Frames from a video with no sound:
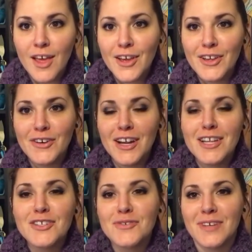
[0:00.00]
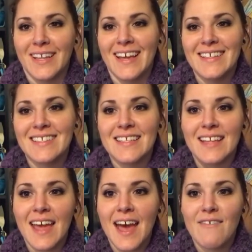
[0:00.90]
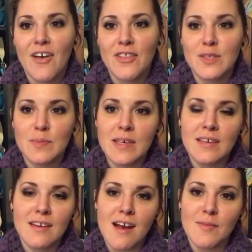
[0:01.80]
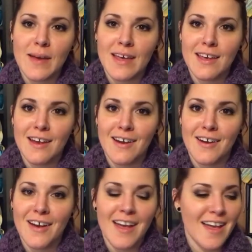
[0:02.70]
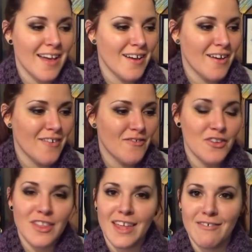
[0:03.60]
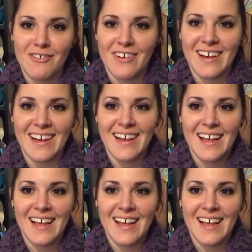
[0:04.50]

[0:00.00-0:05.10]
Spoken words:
You know what I just realized is I have all this pink yarn back here for the giveaway,